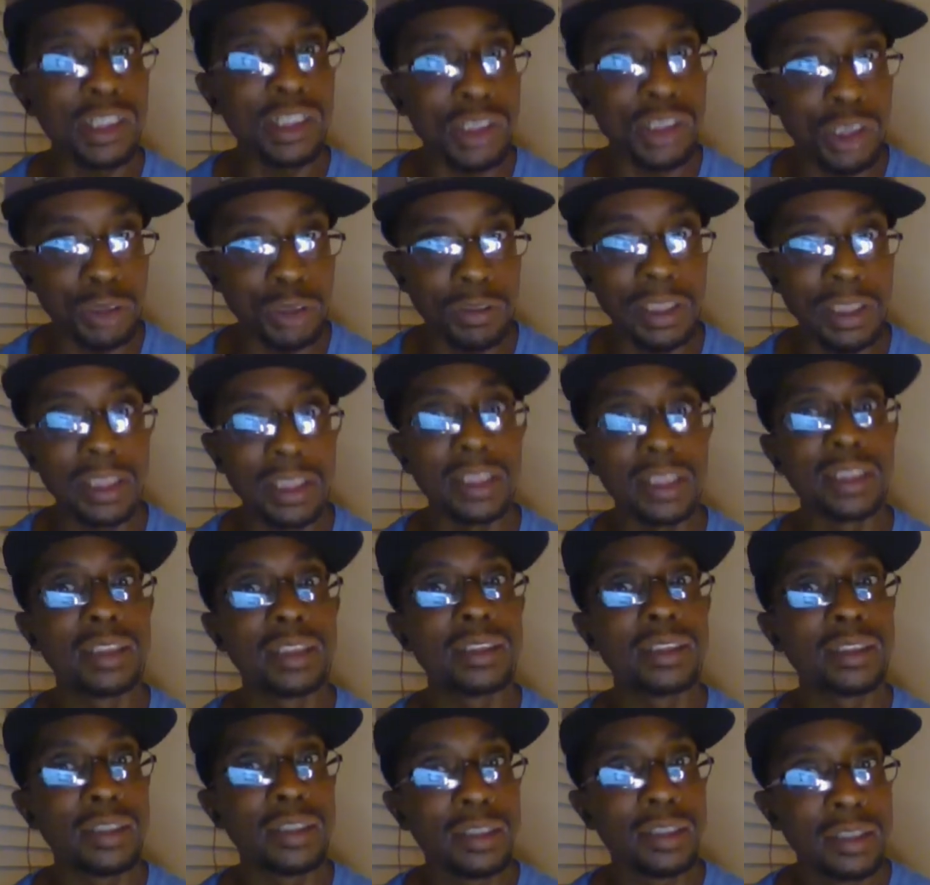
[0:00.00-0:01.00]

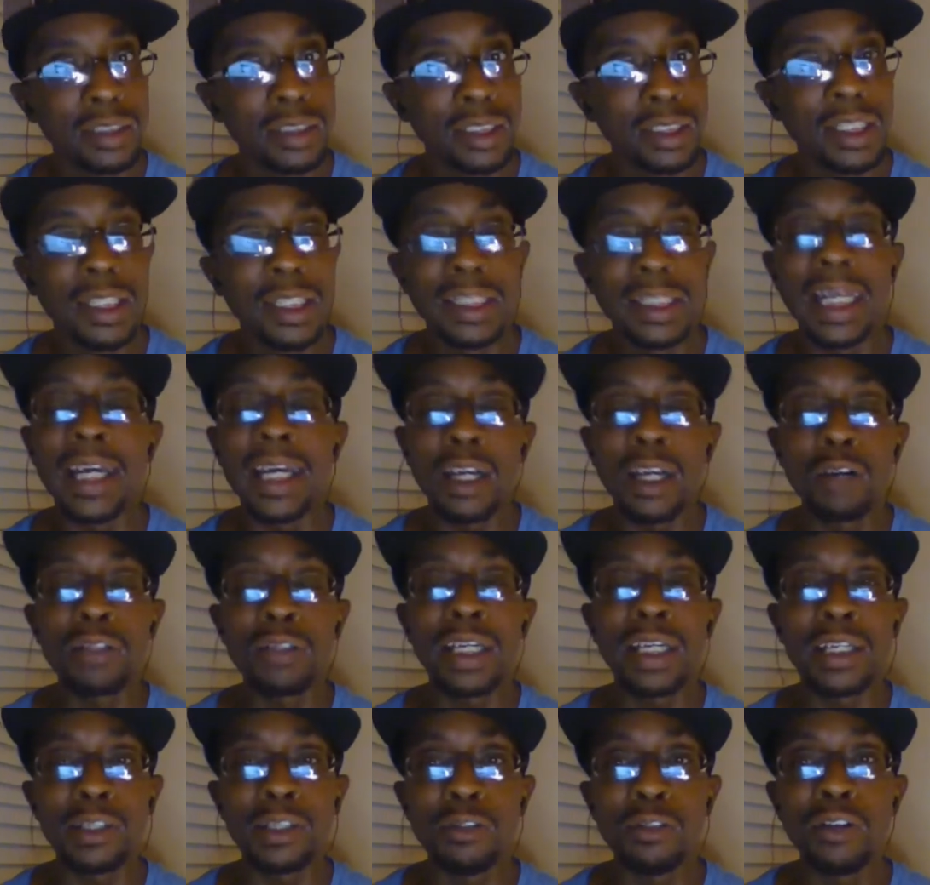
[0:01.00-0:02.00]
Katrina. Yeah. Like,
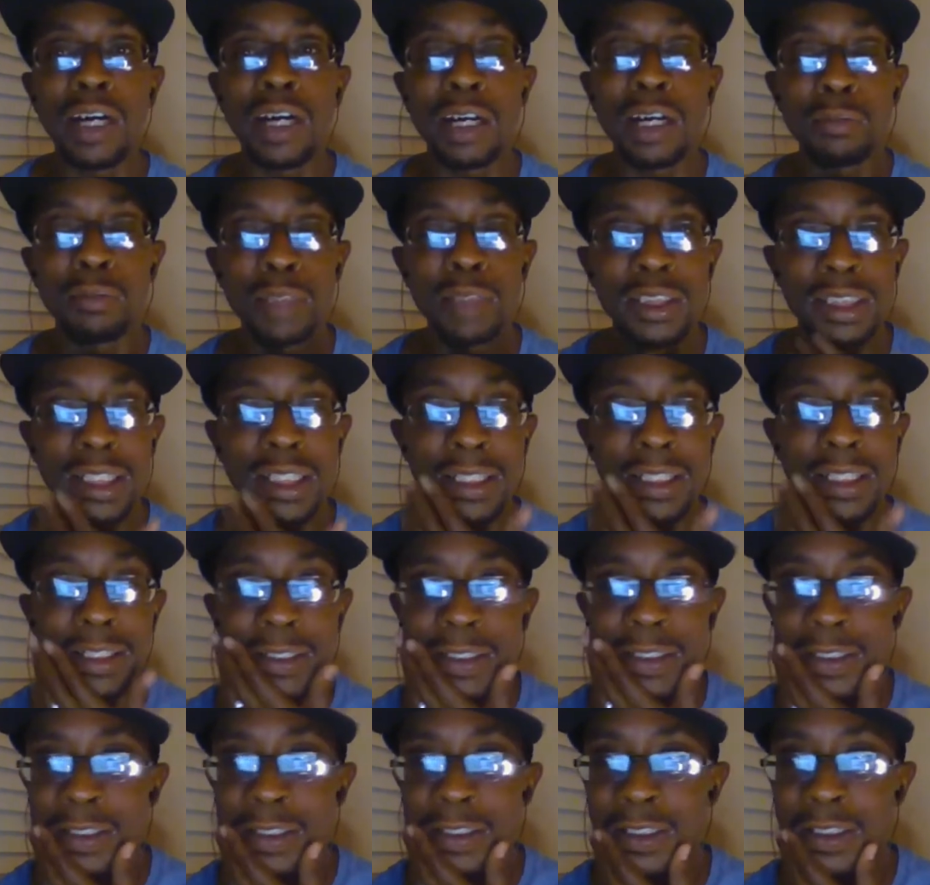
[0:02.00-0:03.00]
okay, you know how we say
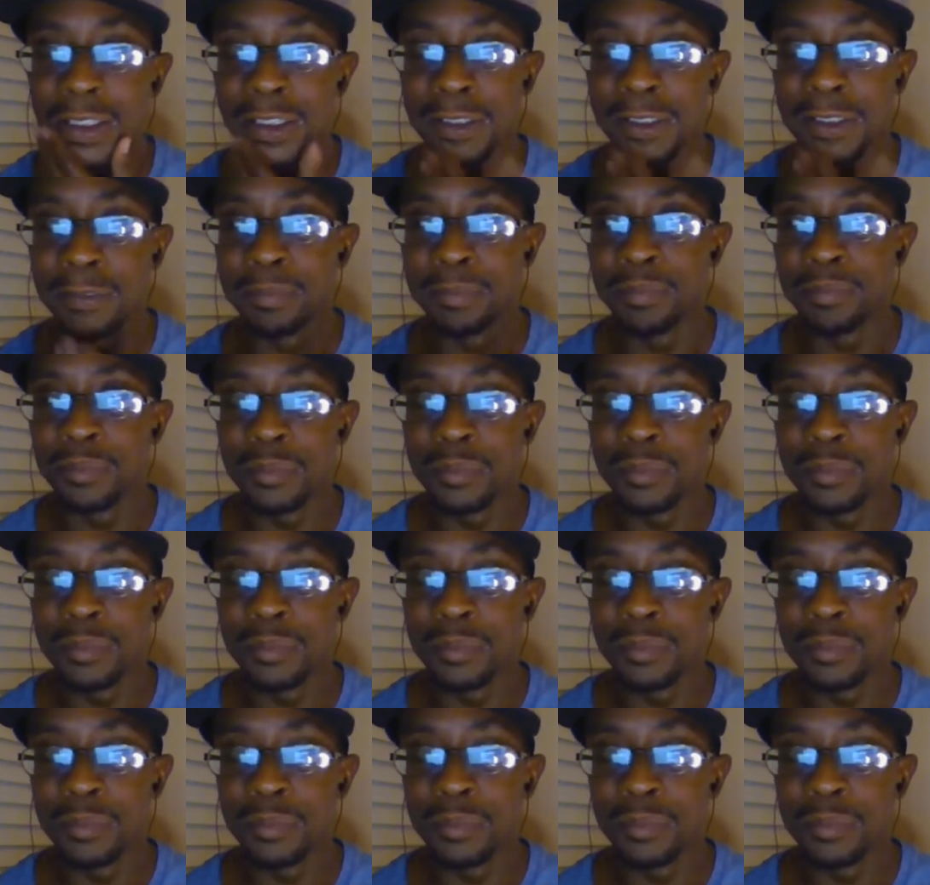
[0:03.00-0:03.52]
Paul